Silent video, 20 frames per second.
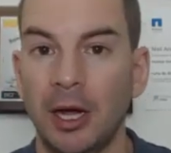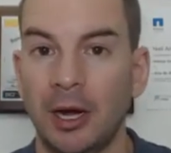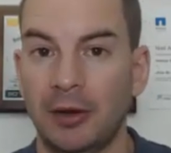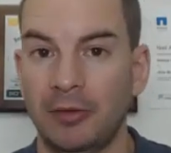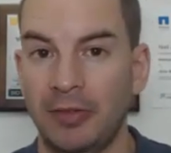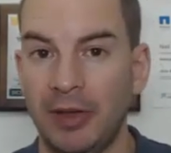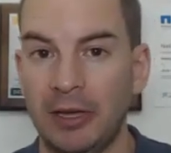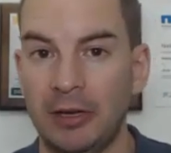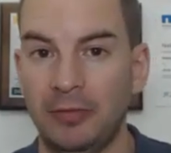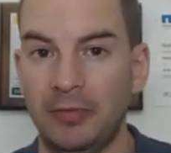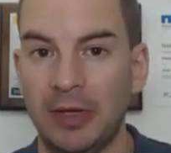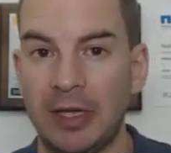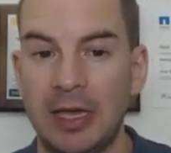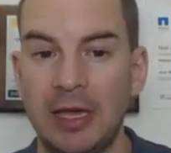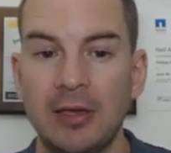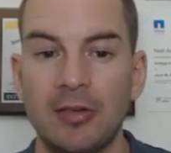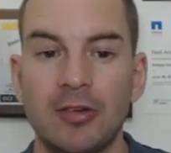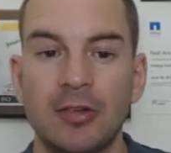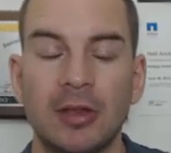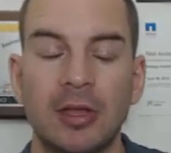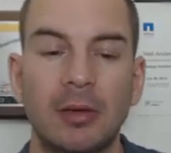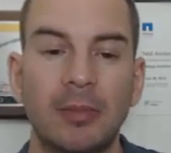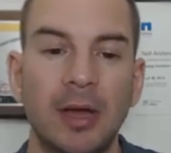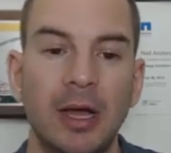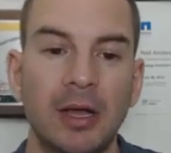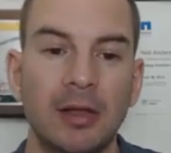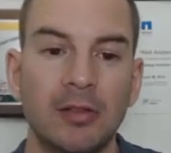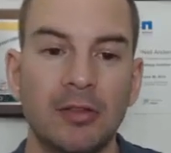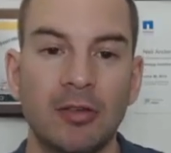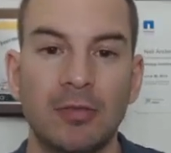Our verification
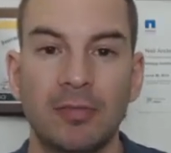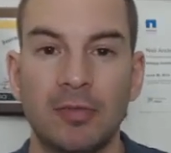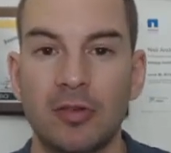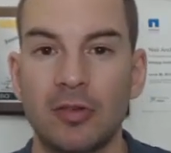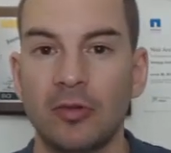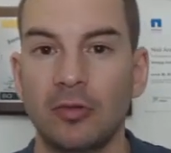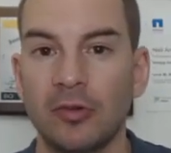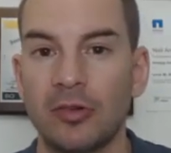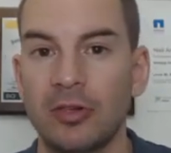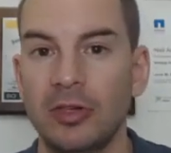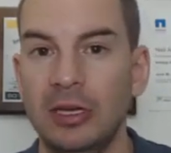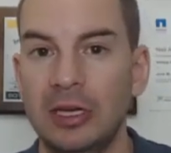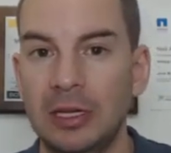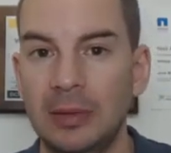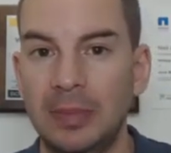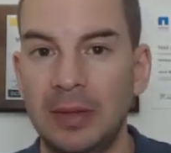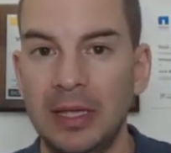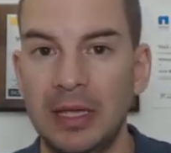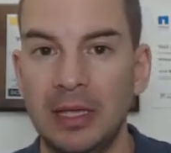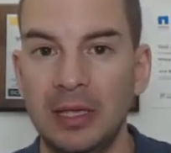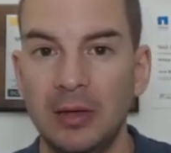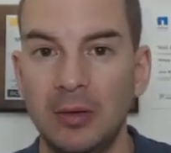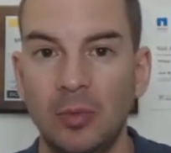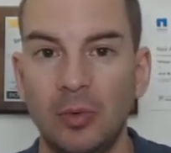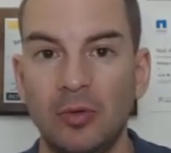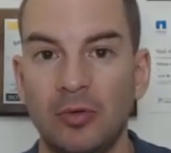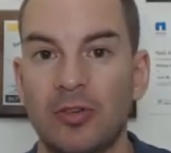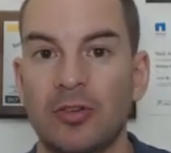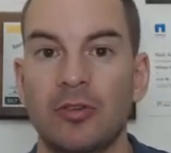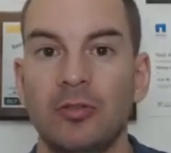commands, show CDP,
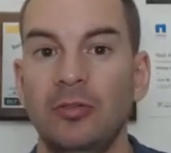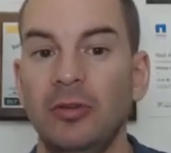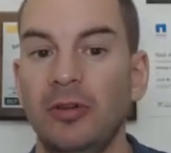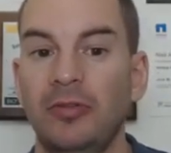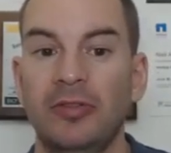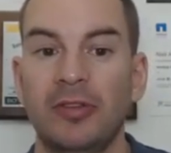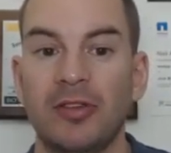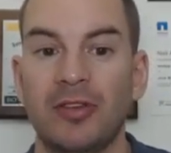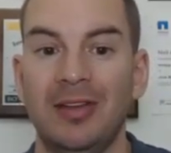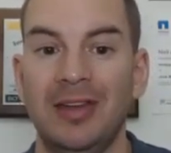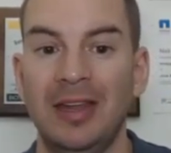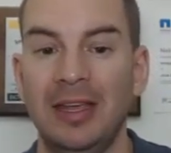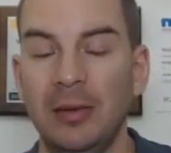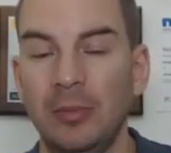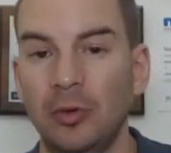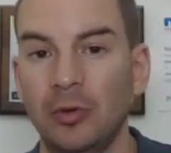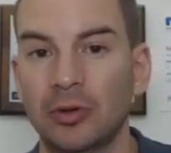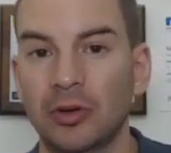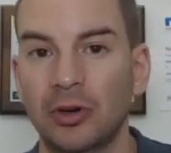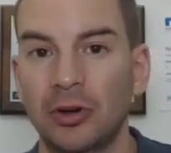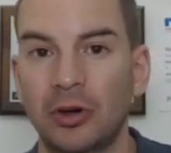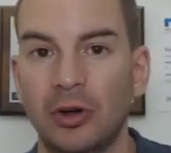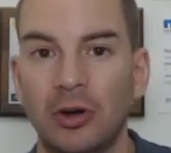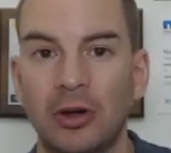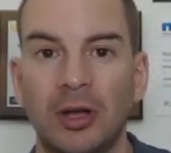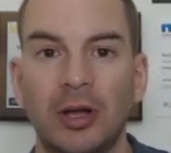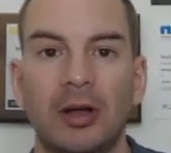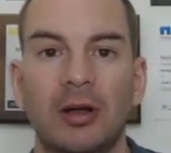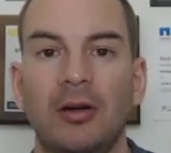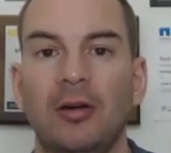will show if it's enabled or
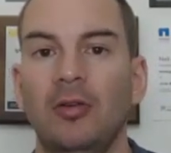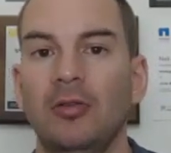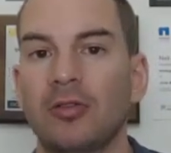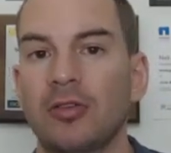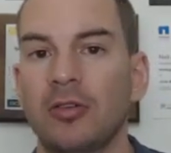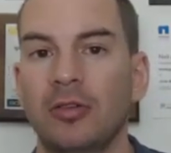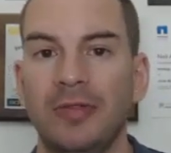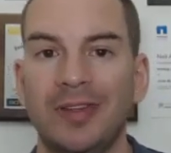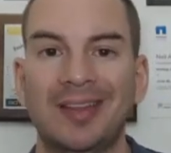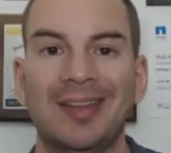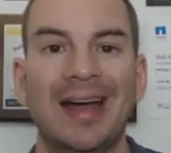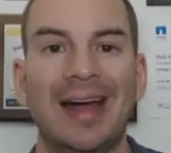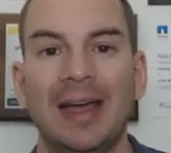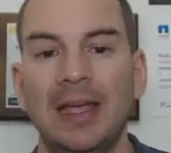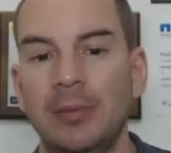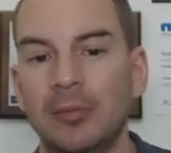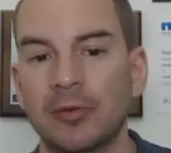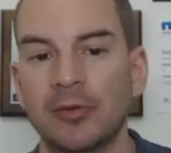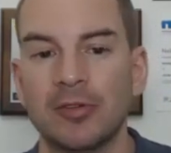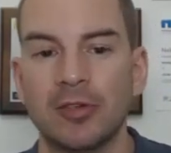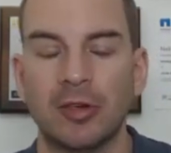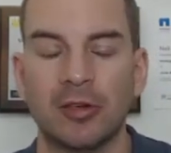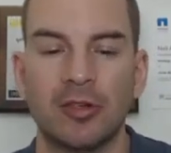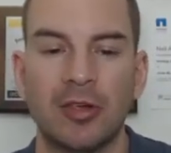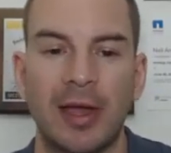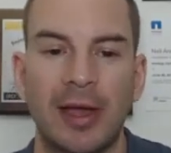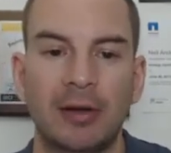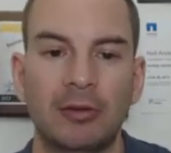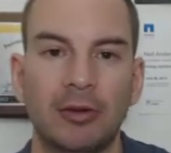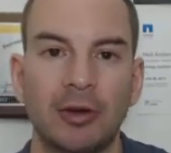not, also the timers,
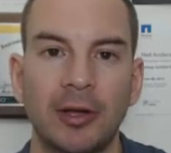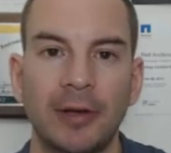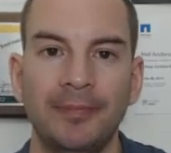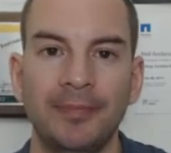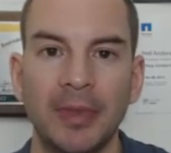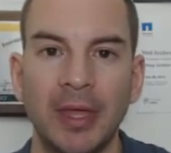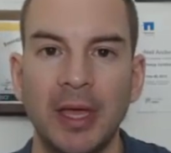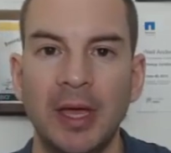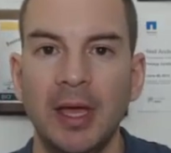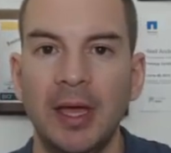etc.